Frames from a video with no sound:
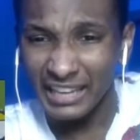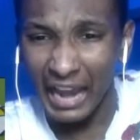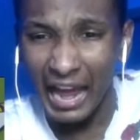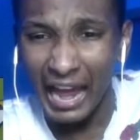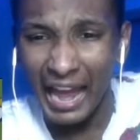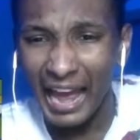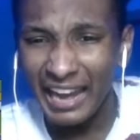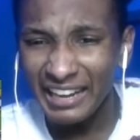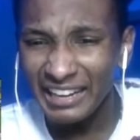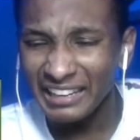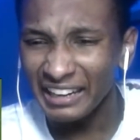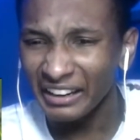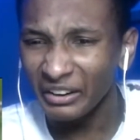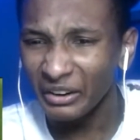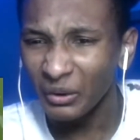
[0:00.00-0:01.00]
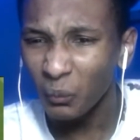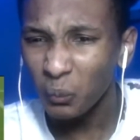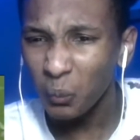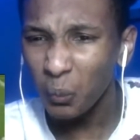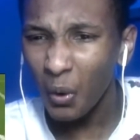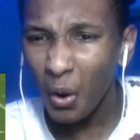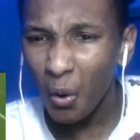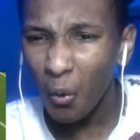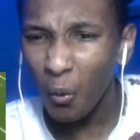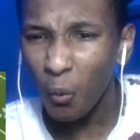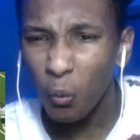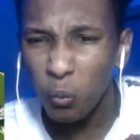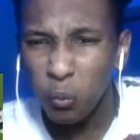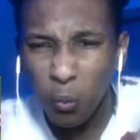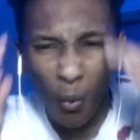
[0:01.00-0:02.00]
out of there. Whoa.
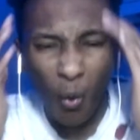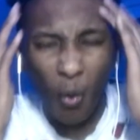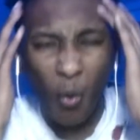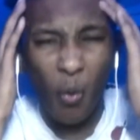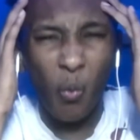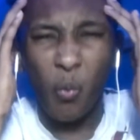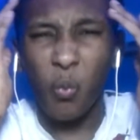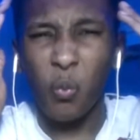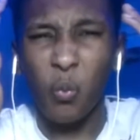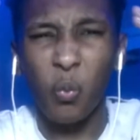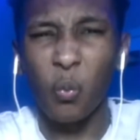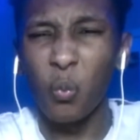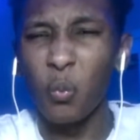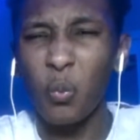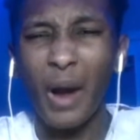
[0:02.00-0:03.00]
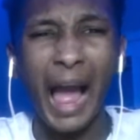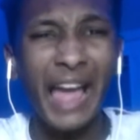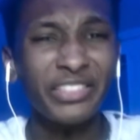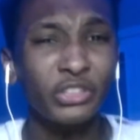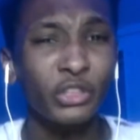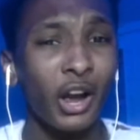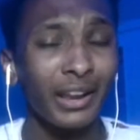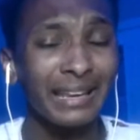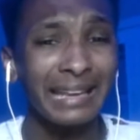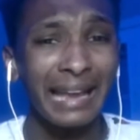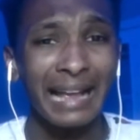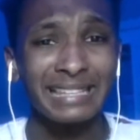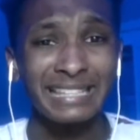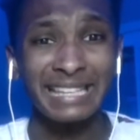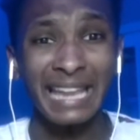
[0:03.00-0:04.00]
I thought he
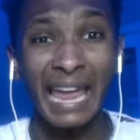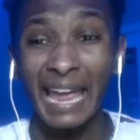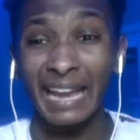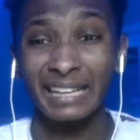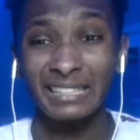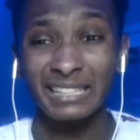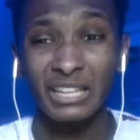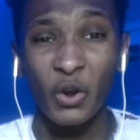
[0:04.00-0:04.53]
got sacked.